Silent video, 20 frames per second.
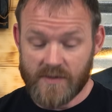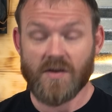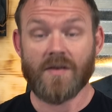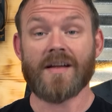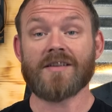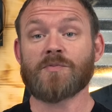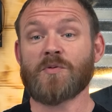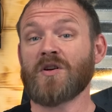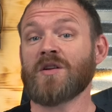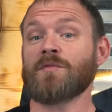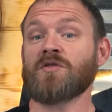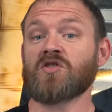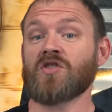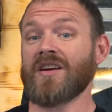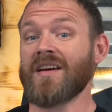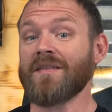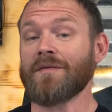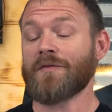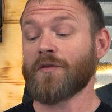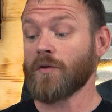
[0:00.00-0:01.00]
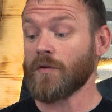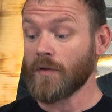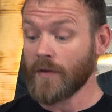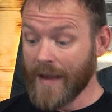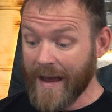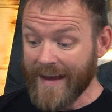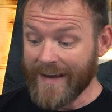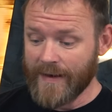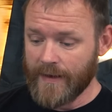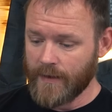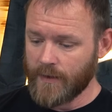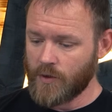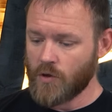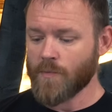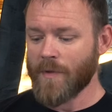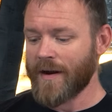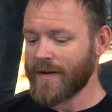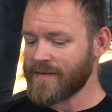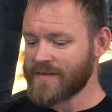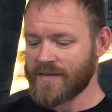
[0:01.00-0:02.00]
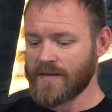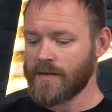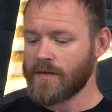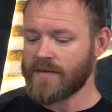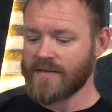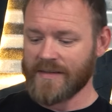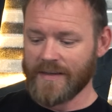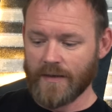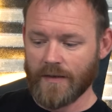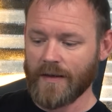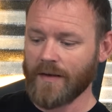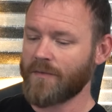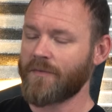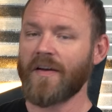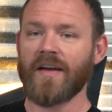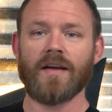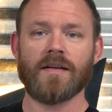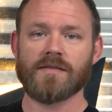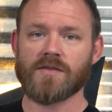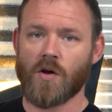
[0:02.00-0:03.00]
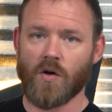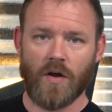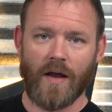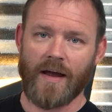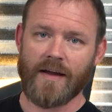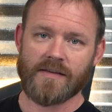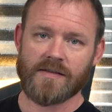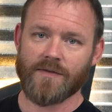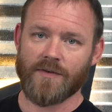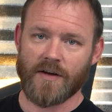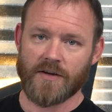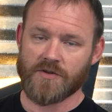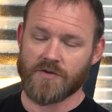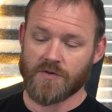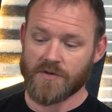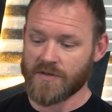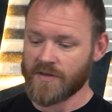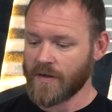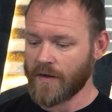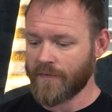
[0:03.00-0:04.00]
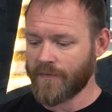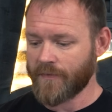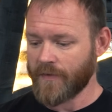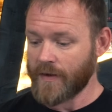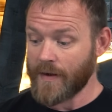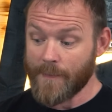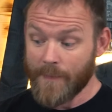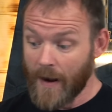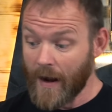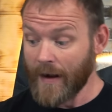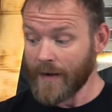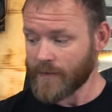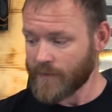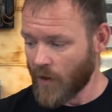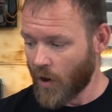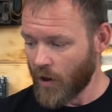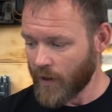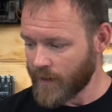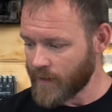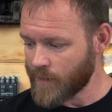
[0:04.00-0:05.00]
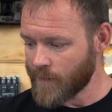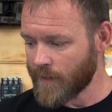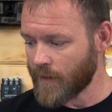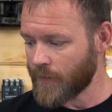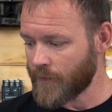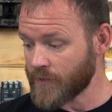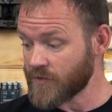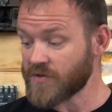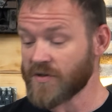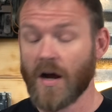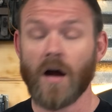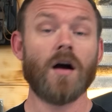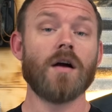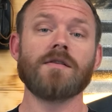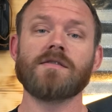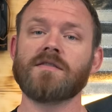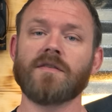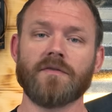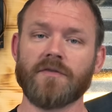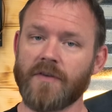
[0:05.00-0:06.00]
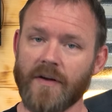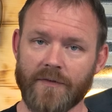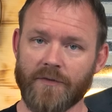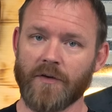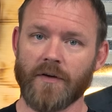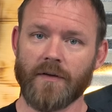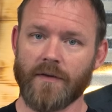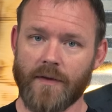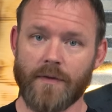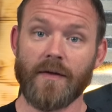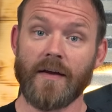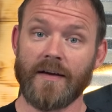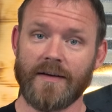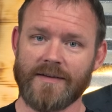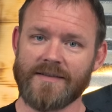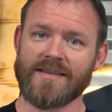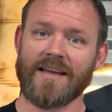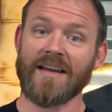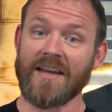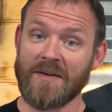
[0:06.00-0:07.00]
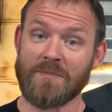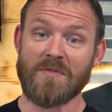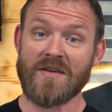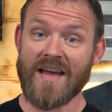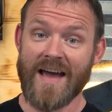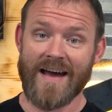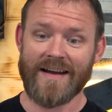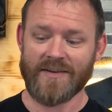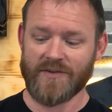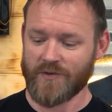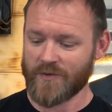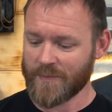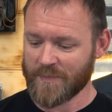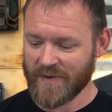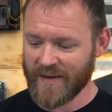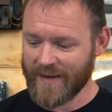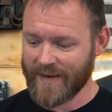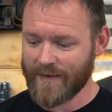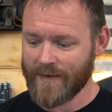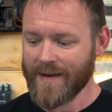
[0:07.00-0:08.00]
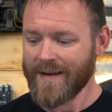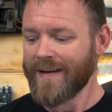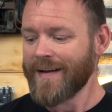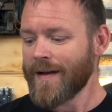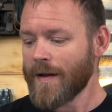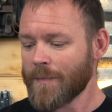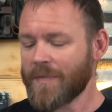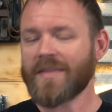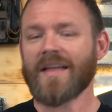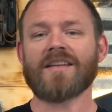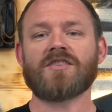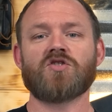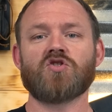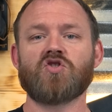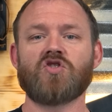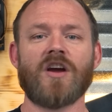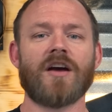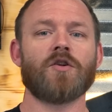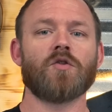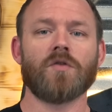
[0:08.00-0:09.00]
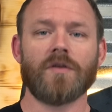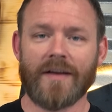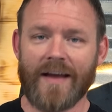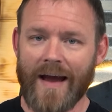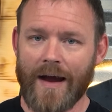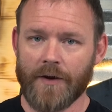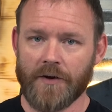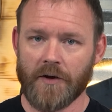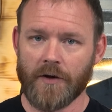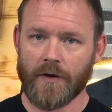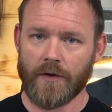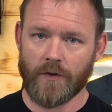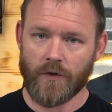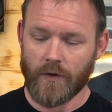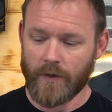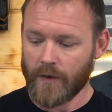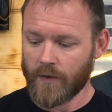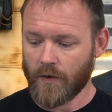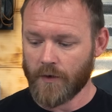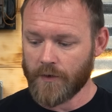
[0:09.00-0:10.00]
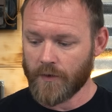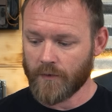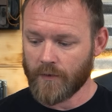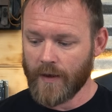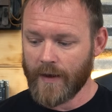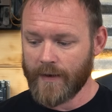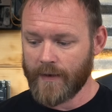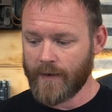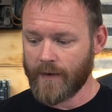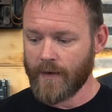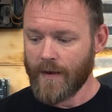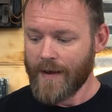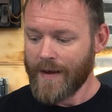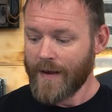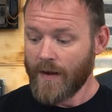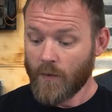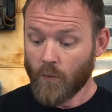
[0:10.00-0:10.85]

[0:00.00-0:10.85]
So that's pretty much it for lighting. You might see ceiling fans, all kinds of extra stuff that I'm not talking about. There's tons of different things that can be added to a plan, but that's generally how you're gonna look at all your lighting.